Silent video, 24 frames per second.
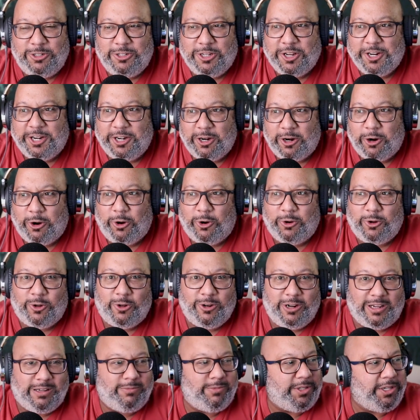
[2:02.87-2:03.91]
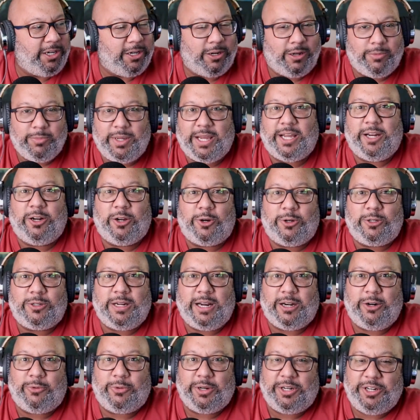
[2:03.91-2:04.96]
like you're old. I'm getting old. I
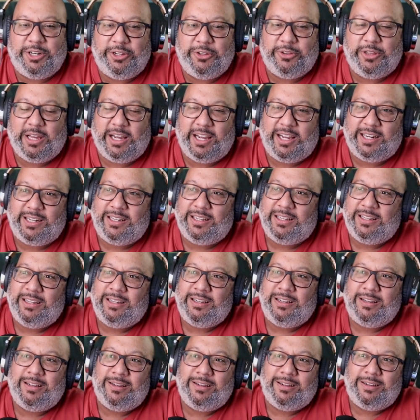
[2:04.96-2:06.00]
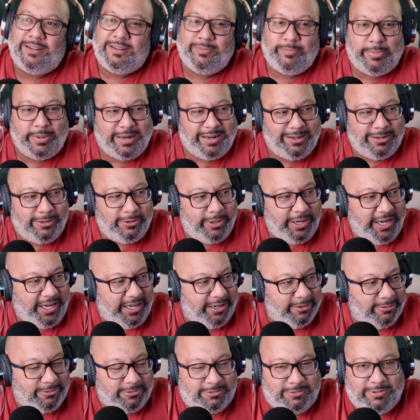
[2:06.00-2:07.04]
don't want to do that. But I don't
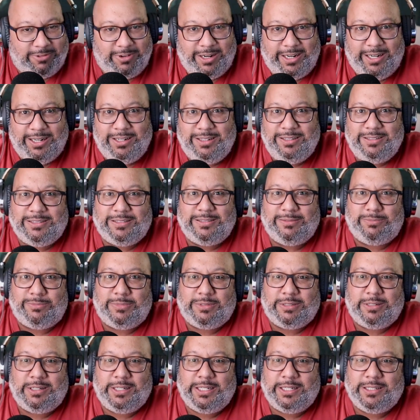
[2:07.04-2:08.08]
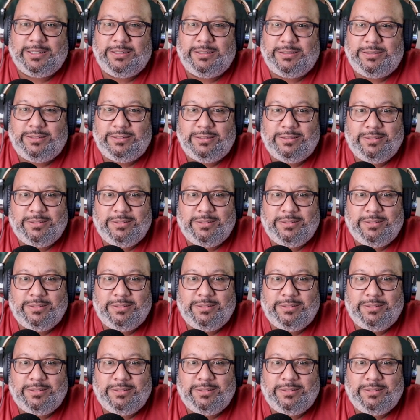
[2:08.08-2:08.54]
eat Raisin Bran.